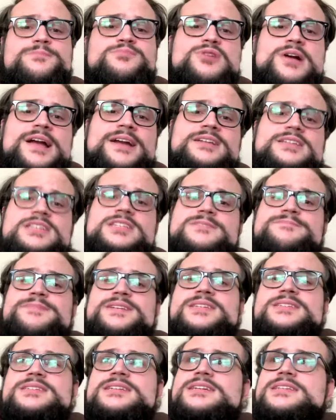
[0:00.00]
practiced
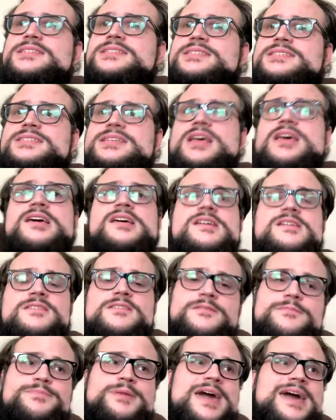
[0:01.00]
business
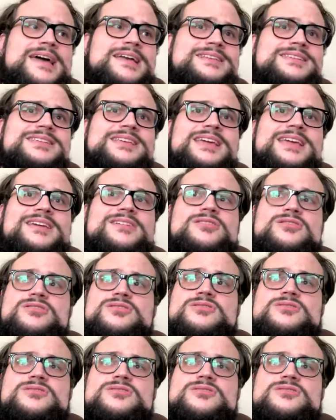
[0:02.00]
the past like